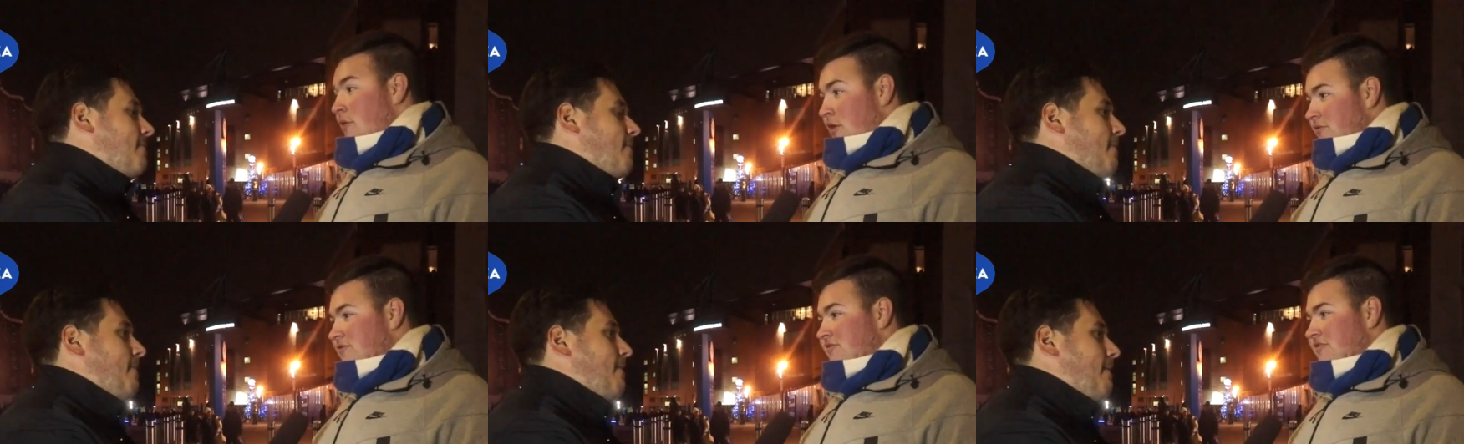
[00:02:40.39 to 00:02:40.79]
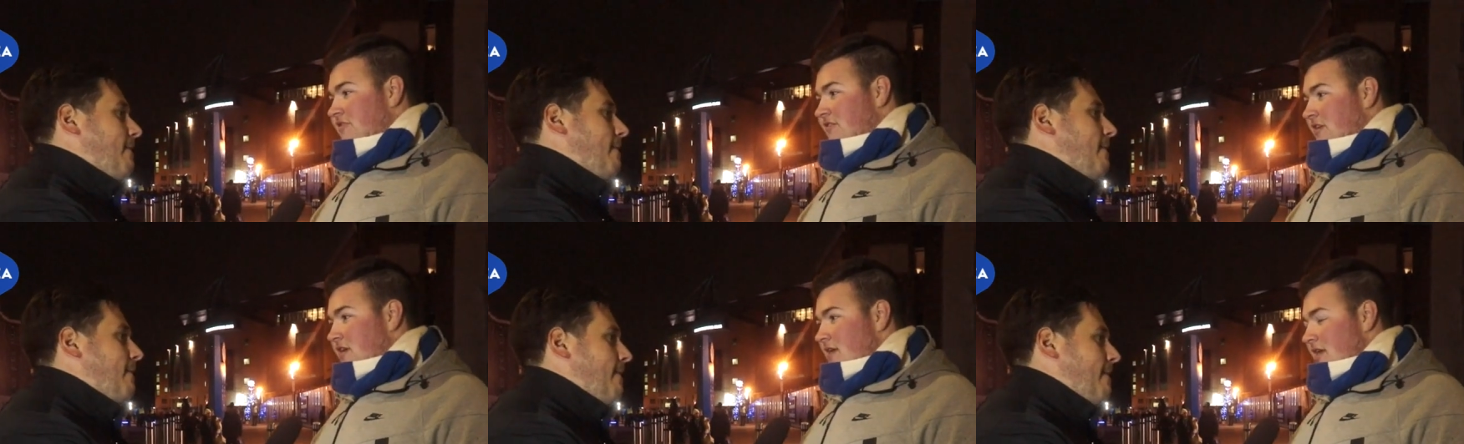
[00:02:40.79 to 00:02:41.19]

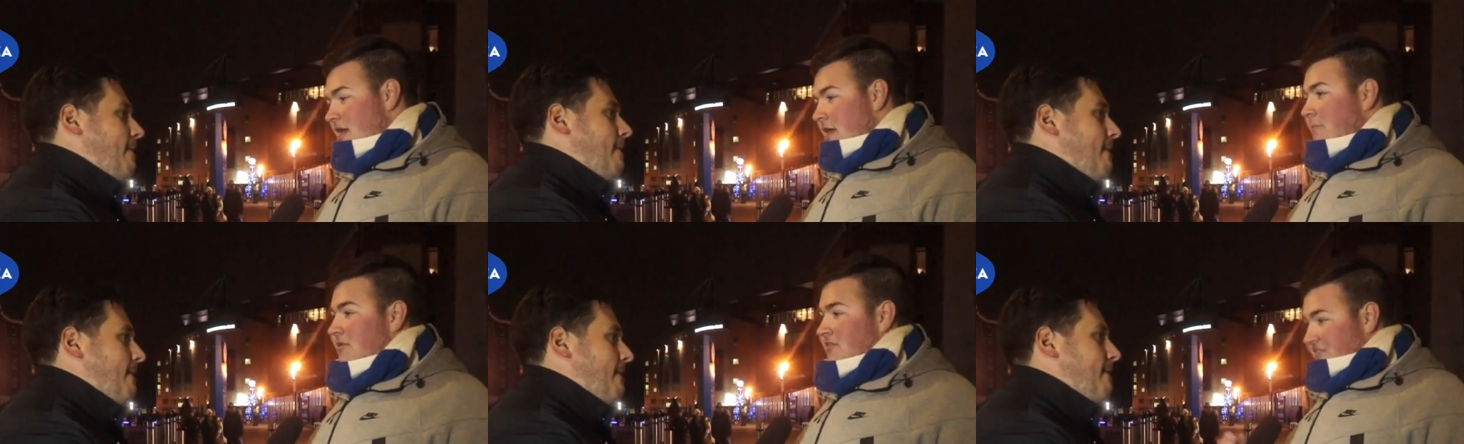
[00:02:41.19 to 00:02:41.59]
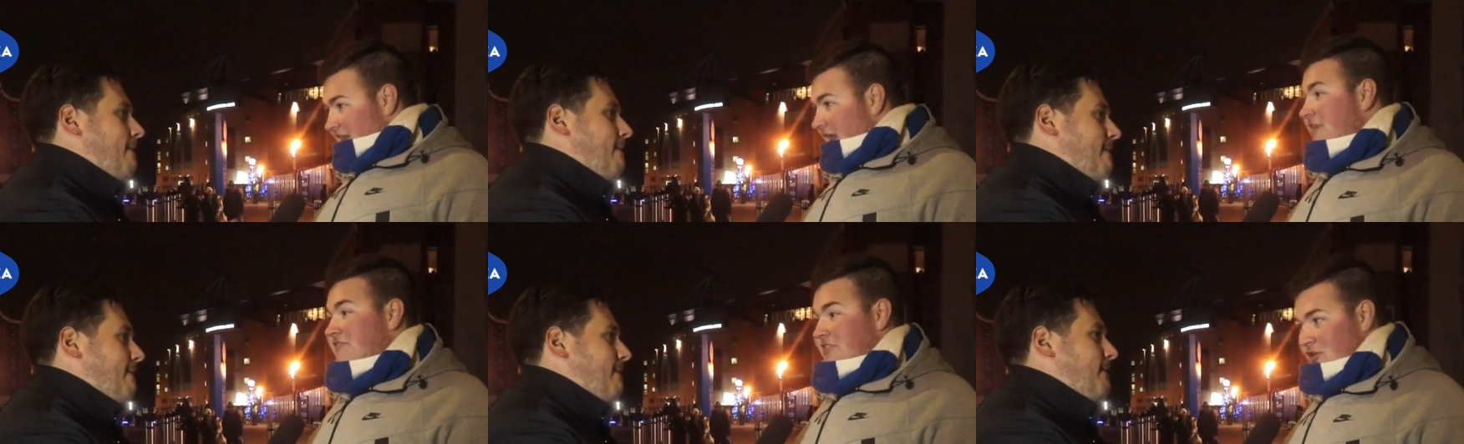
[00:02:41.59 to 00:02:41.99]
Speaker 1: wants, but
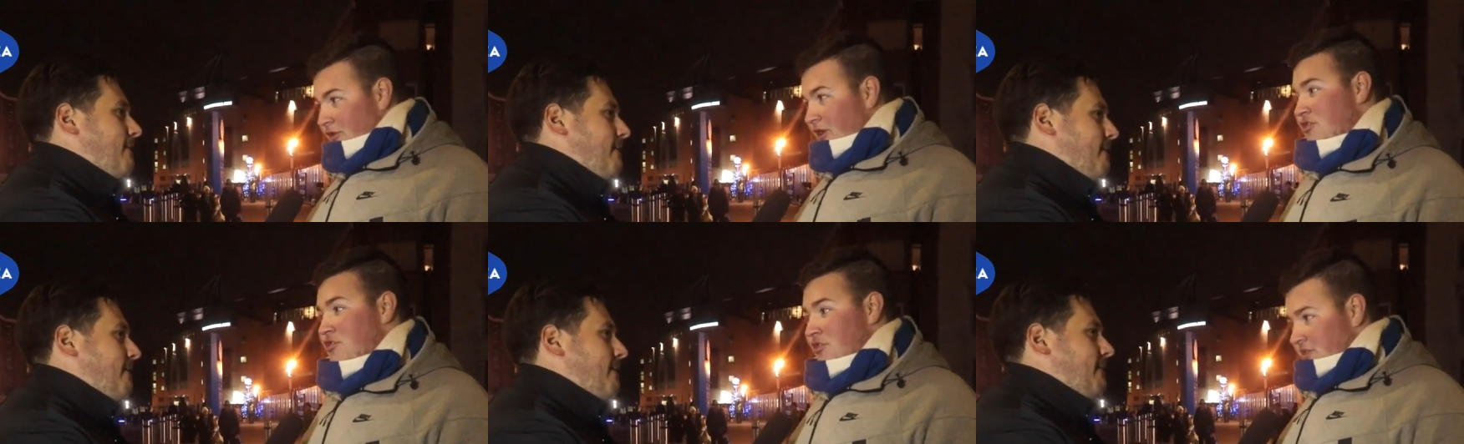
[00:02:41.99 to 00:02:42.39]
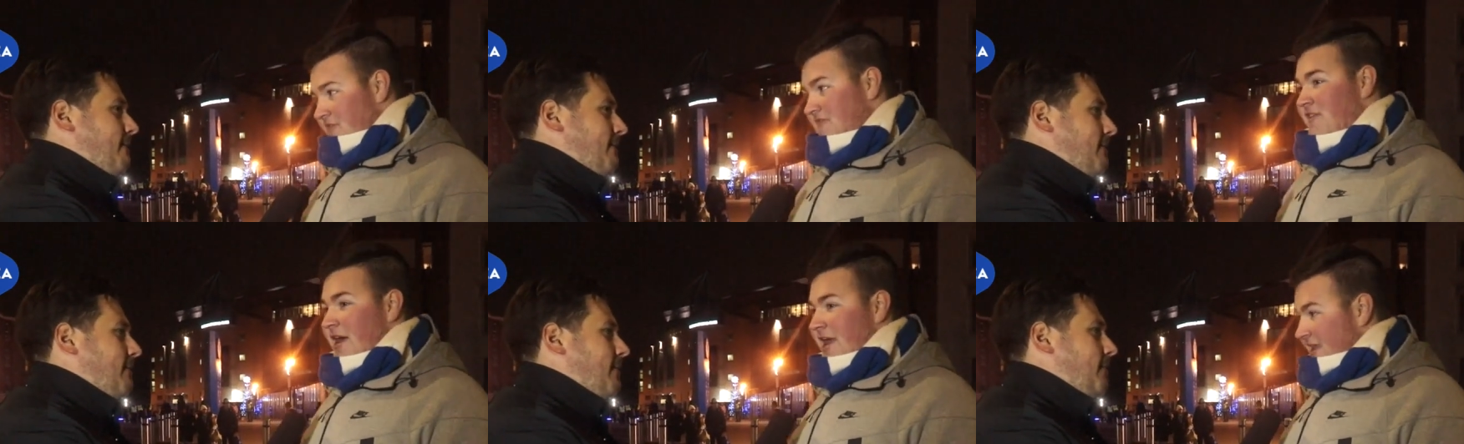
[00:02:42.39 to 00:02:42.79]
still has the aggression and
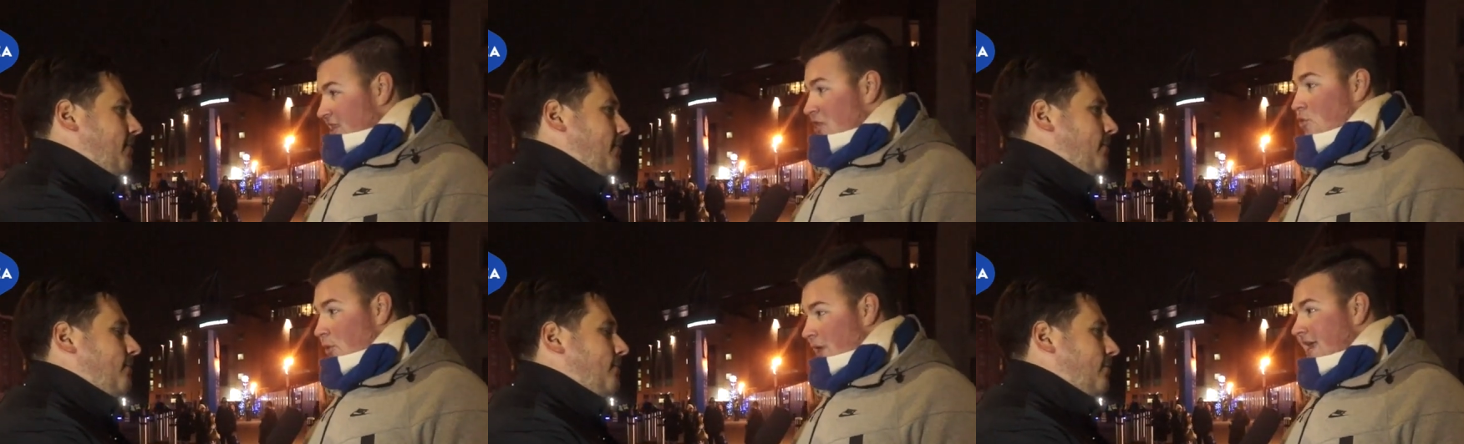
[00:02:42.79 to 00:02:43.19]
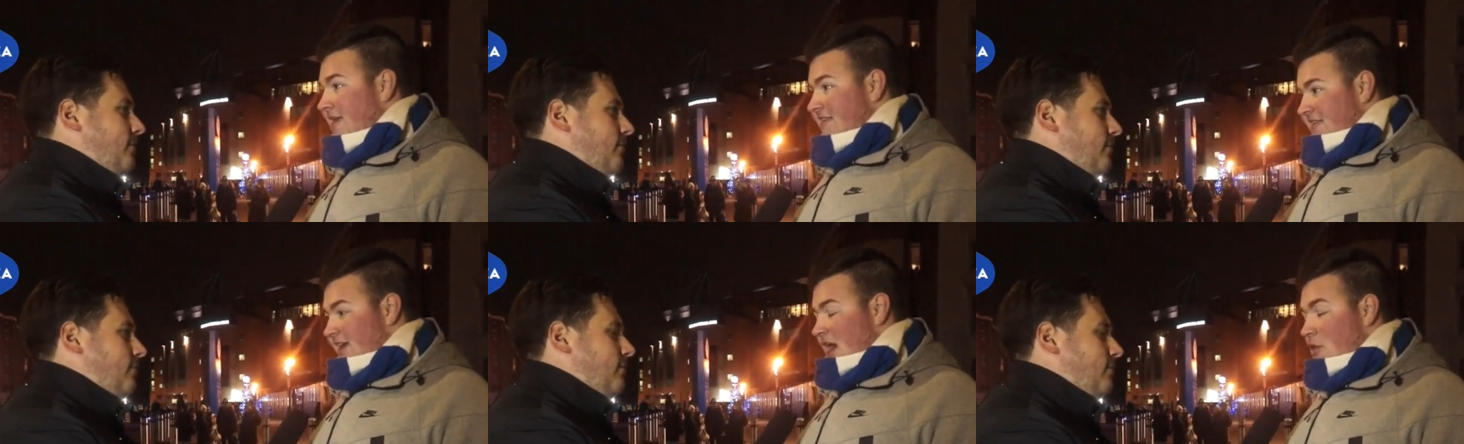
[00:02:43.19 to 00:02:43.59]
the fight, and they're
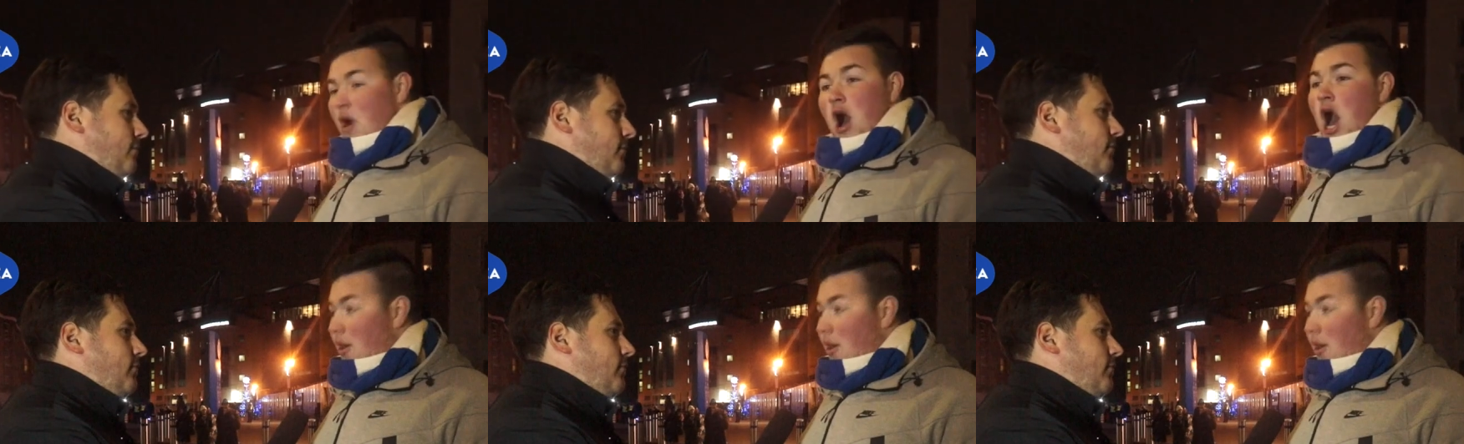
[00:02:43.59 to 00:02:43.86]
willing to go.